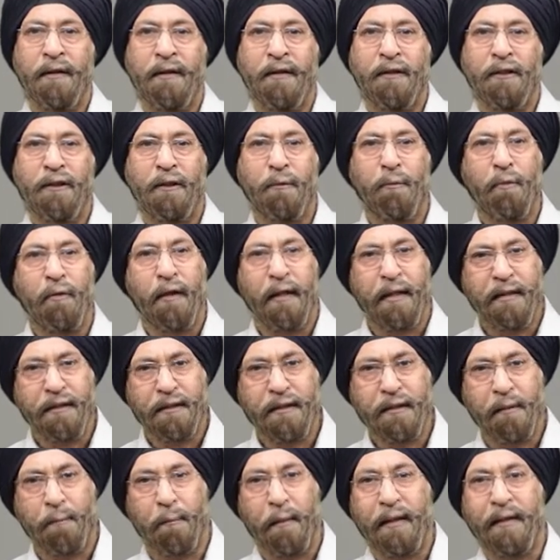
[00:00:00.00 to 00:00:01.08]
stimulates
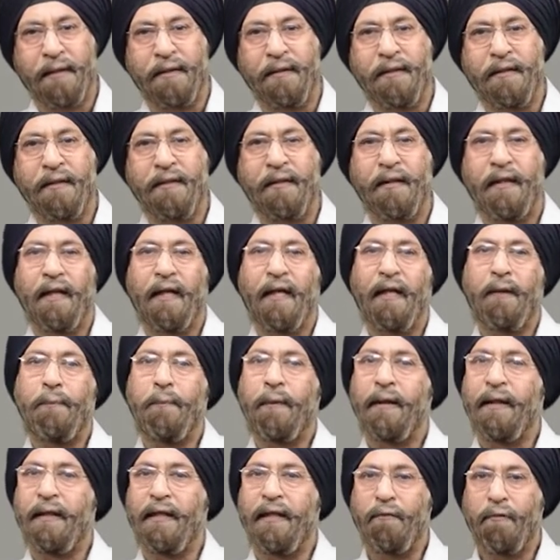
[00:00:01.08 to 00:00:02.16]
the mind and
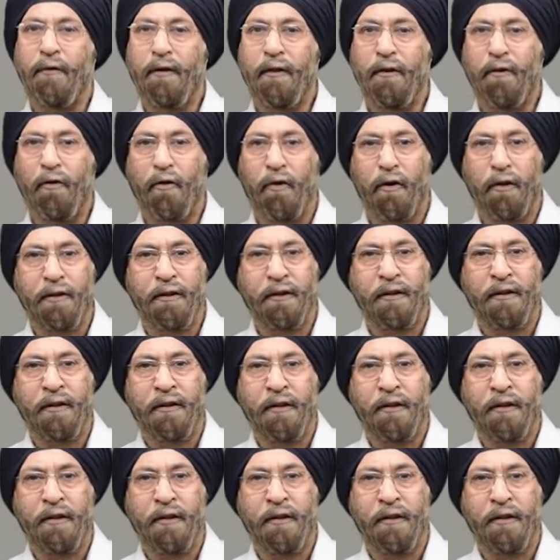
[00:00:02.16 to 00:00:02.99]
may even cause